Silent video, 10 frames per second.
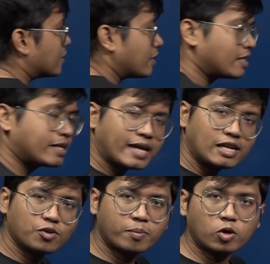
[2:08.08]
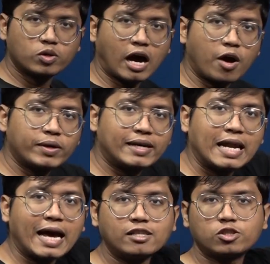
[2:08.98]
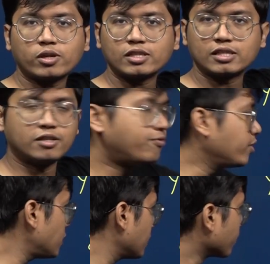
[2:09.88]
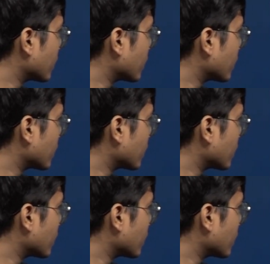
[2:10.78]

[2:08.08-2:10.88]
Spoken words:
since they tell you about how it lands on a surface,